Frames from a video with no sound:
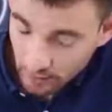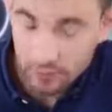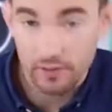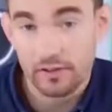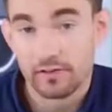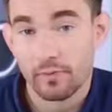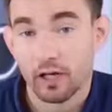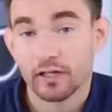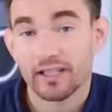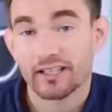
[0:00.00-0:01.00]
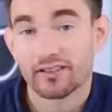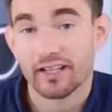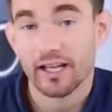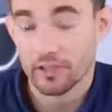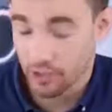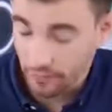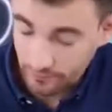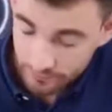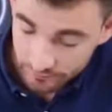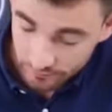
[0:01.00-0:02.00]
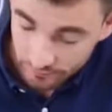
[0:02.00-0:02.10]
Go to Smart Irrigation.